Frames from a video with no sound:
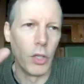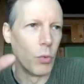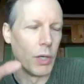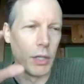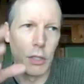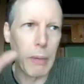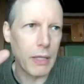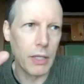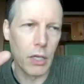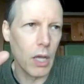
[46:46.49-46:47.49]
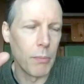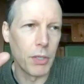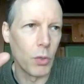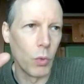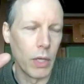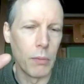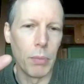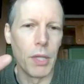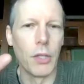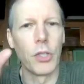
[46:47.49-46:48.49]
You would expect the incumbent to
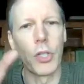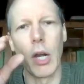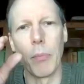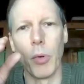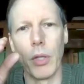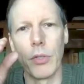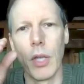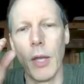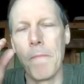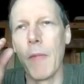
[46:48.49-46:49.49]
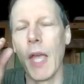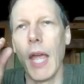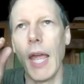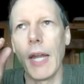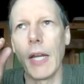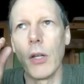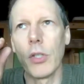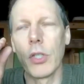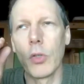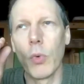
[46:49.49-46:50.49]
win, but then the startup wins. And I
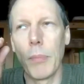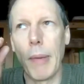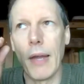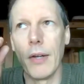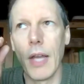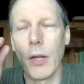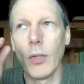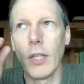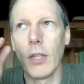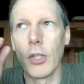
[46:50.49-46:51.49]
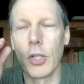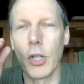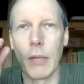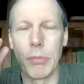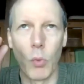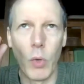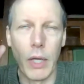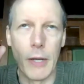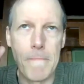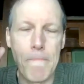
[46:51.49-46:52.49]
noticed this weird pattern. Not only did the startups
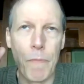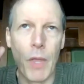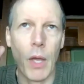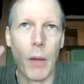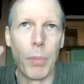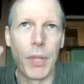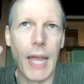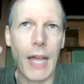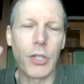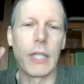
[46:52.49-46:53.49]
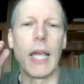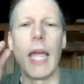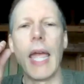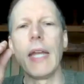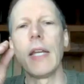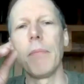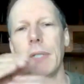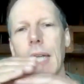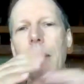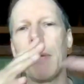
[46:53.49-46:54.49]
win, but they actually ended
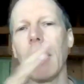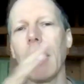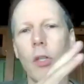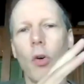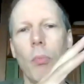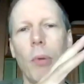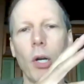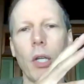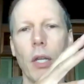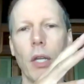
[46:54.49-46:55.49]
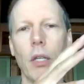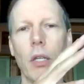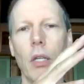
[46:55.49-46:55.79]
up dominating the whole market.